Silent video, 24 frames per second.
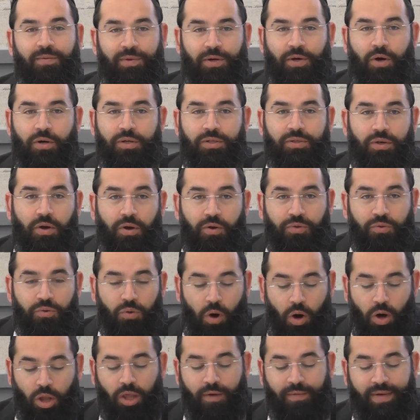We're going to go through
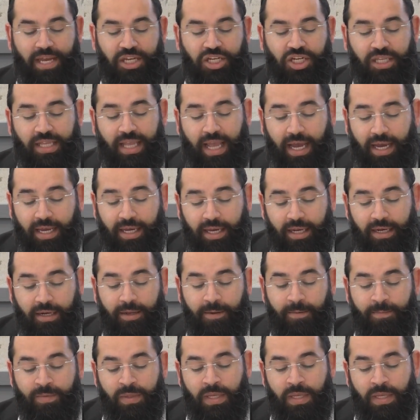all of Eshet Chayil.